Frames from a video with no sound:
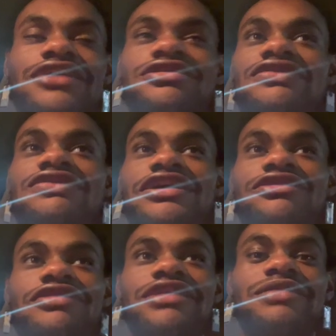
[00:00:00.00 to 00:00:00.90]
on a fucking
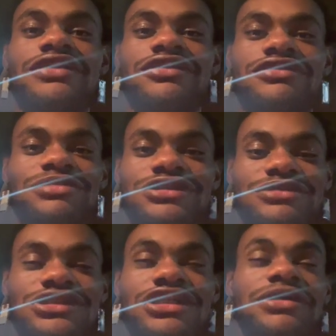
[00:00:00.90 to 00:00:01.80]
rant about those. I'm not sure how
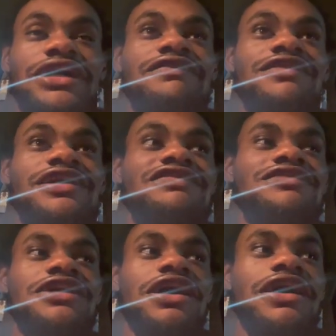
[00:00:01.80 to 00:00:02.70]
much time I have left.
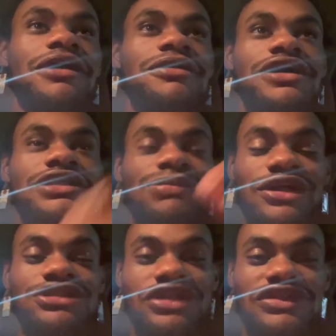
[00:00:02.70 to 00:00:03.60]
Uh, the plant